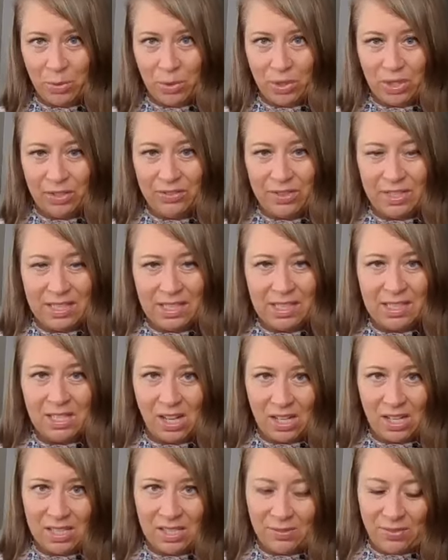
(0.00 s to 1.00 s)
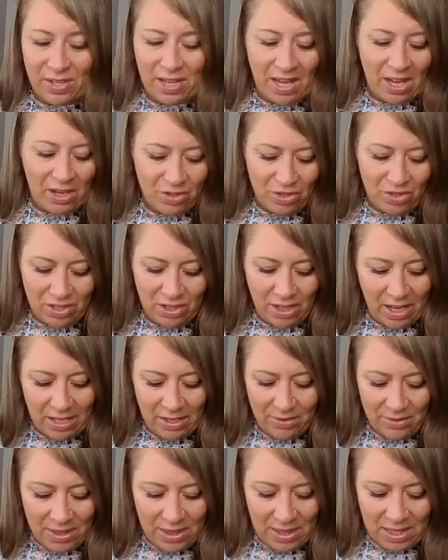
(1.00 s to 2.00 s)
more of a detoxification
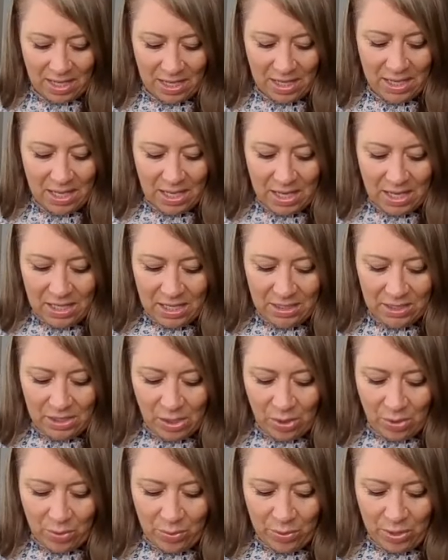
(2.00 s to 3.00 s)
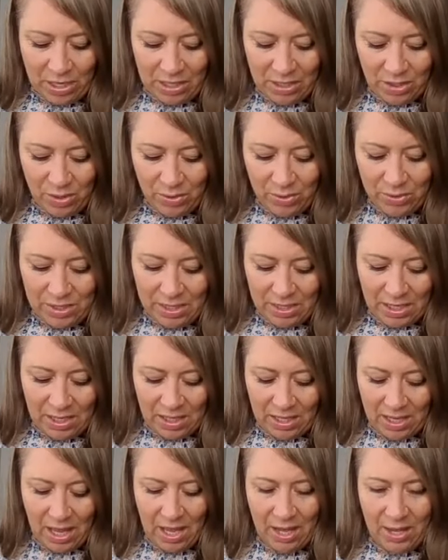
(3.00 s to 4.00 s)
kind of a thing. So in
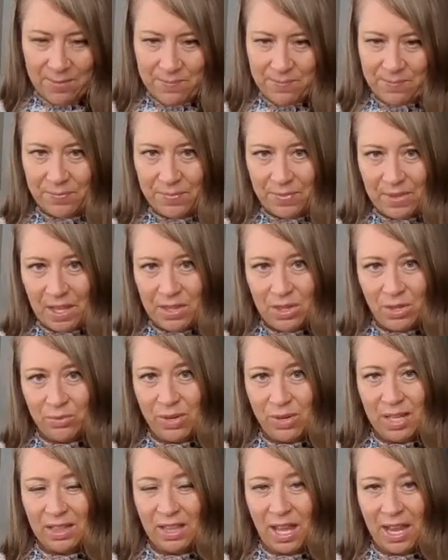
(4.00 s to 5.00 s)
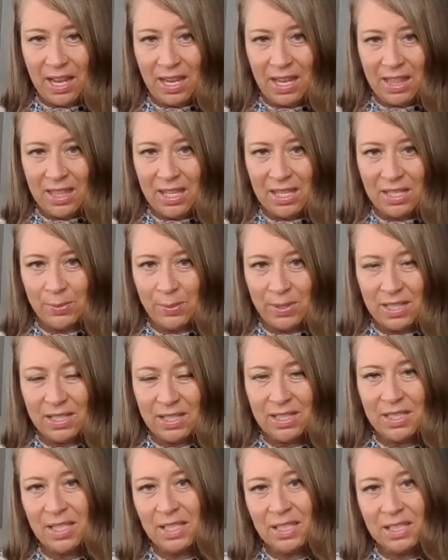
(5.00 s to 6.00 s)
using the red light, and this one,
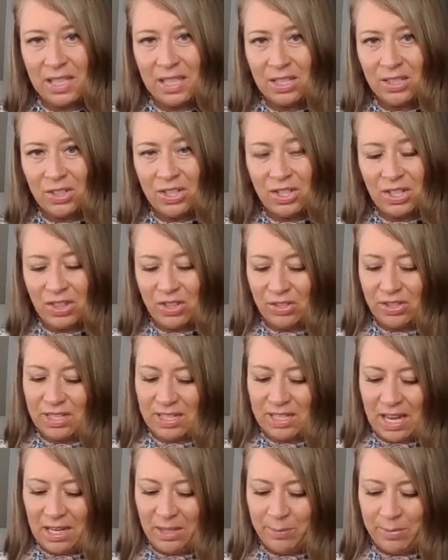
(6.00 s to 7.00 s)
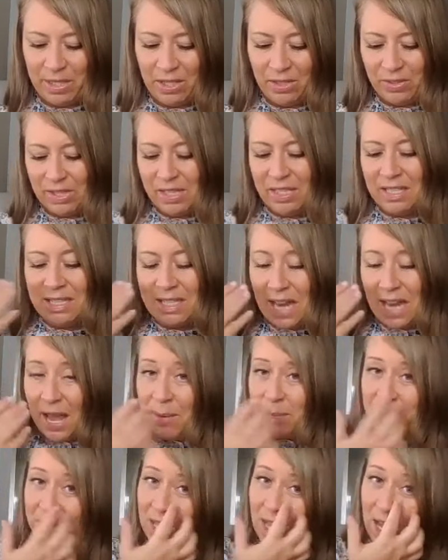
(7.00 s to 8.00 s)
it's 630 nanometers, the
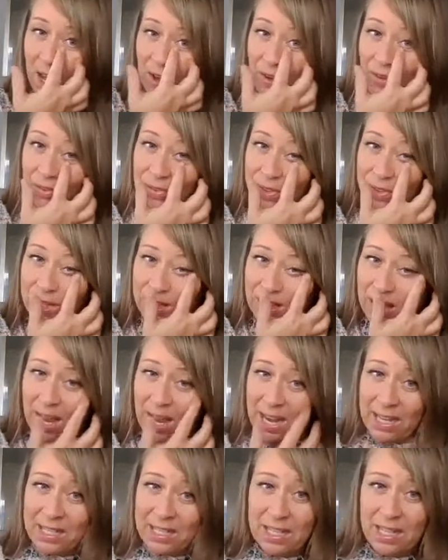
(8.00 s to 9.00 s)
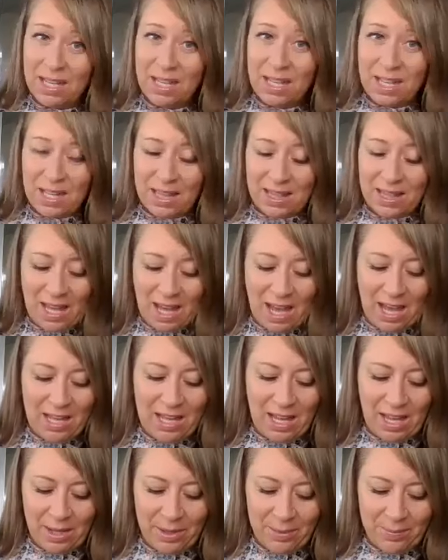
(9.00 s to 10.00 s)
depth of the light that